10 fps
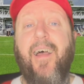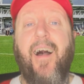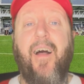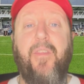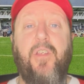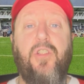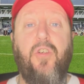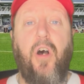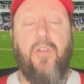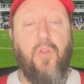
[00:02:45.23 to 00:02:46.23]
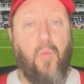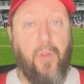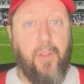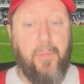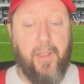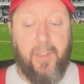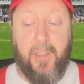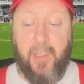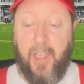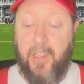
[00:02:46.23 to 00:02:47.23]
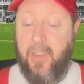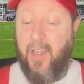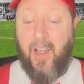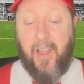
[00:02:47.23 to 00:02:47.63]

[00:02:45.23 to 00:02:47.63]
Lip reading: at the start what they made this season.